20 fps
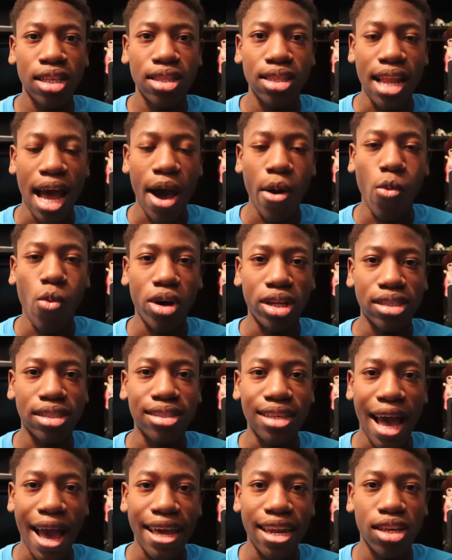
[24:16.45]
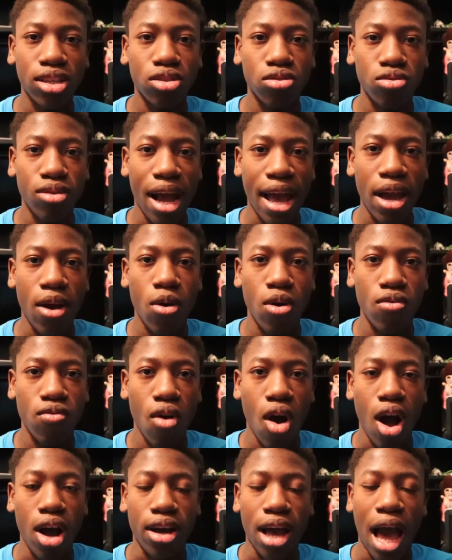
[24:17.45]
not one side is right or
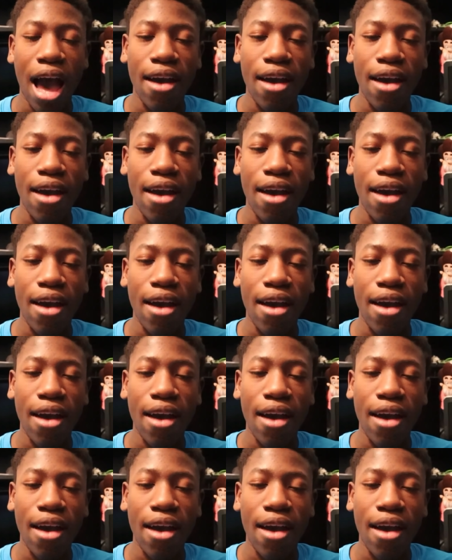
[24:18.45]
wrong.